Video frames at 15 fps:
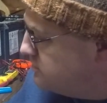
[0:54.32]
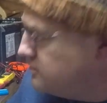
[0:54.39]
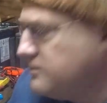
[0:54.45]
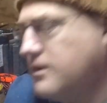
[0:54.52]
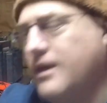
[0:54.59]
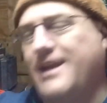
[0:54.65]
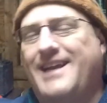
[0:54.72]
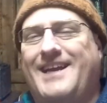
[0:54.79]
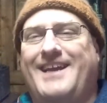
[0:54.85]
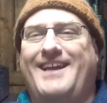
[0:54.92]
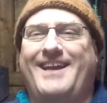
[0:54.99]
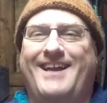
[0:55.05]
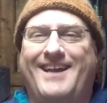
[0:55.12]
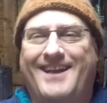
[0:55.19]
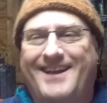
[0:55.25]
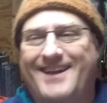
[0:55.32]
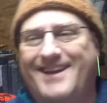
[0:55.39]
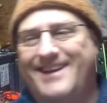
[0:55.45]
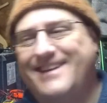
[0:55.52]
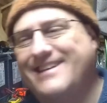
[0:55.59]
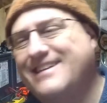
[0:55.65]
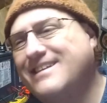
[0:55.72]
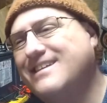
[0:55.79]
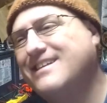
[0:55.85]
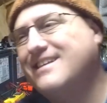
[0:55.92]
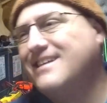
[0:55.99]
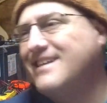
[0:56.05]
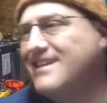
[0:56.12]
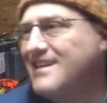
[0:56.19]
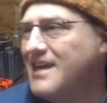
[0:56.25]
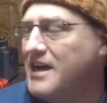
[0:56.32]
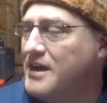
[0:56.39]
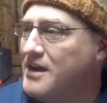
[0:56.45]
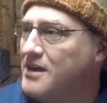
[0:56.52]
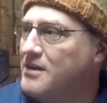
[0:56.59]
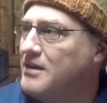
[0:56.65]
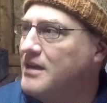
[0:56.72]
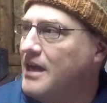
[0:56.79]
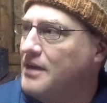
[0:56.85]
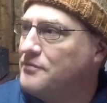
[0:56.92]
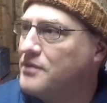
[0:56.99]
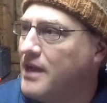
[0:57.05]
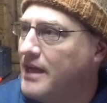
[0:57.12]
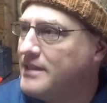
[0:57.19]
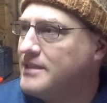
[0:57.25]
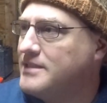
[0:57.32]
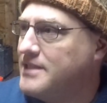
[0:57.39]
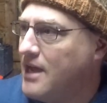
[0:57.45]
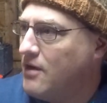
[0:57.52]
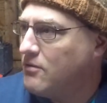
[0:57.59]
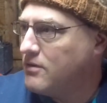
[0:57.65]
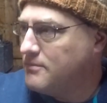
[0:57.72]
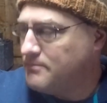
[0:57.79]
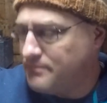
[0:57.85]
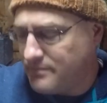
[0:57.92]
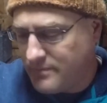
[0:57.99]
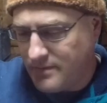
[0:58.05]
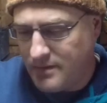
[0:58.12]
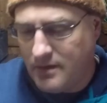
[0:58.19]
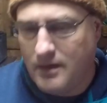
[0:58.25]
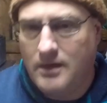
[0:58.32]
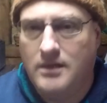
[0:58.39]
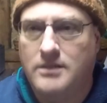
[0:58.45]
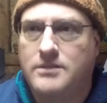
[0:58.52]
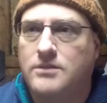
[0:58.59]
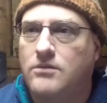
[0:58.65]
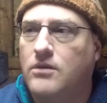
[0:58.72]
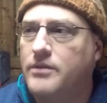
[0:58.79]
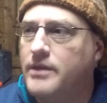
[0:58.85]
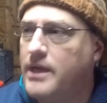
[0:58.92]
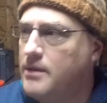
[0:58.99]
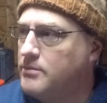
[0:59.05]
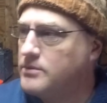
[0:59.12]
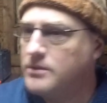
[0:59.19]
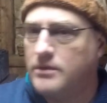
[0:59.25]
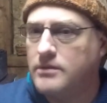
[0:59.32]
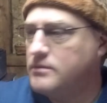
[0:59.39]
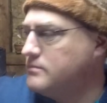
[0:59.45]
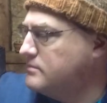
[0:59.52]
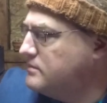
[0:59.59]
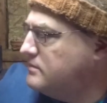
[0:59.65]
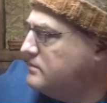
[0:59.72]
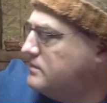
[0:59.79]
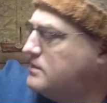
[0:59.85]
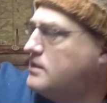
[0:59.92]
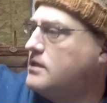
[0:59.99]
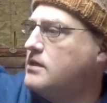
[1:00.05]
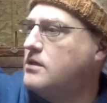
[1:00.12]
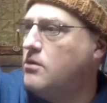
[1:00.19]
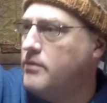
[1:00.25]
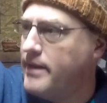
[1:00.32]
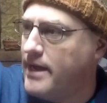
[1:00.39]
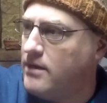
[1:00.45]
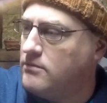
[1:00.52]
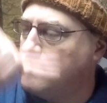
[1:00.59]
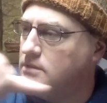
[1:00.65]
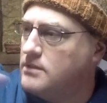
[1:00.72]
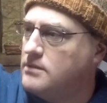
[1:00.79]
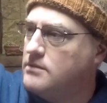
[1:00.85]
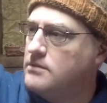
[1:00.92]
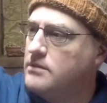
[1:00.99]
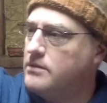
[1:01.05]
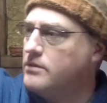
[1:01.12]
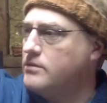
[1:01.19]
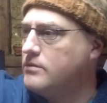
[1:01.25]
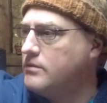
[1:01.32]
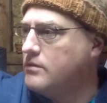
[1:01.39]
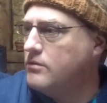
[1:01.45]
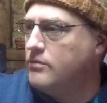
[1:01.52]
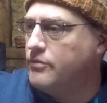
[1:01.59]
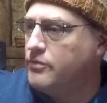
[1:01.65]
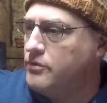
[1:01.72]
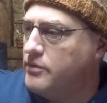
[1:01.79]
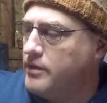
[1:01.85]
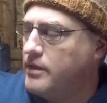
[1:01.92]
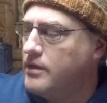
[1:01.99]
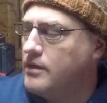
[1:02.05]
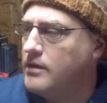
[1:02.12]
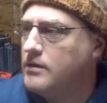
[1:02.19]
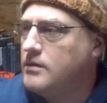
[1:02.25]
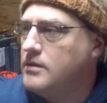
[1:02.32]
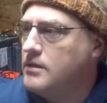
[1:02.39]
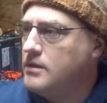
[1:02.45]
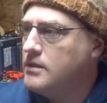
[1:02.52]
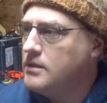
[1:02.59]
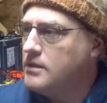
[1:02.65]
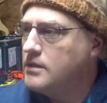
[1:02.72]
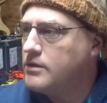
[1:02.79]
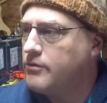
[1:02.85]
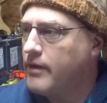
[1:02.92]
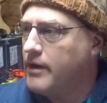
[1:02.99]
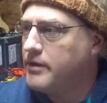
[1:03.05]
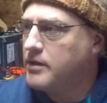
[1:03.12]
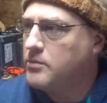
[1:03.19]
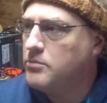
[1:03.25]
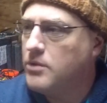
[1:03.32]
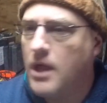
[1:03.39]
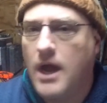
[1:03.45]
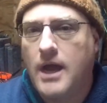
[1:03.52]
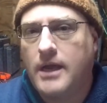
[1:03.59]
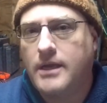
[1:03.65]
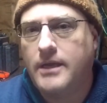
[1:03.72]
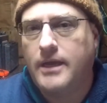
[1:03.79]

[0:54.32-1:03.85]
you. I've got the tower. So all the cables are going out, going through the grounding block